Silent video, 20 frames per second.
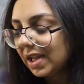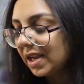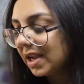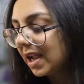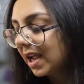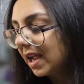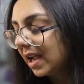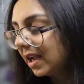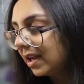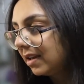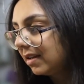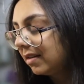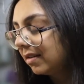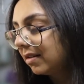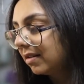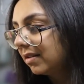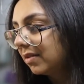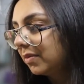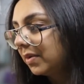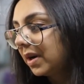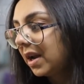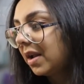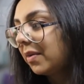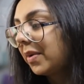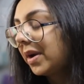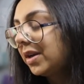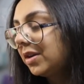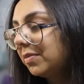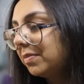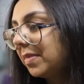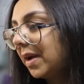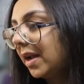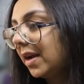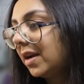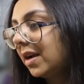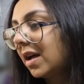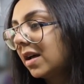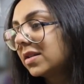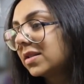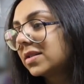And when I went to
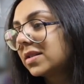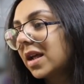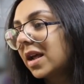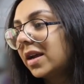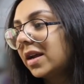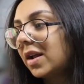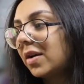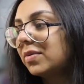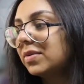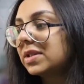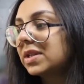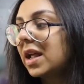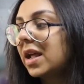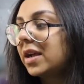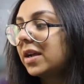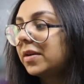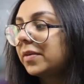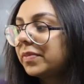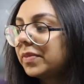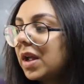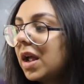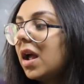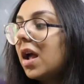bed last night, I was like,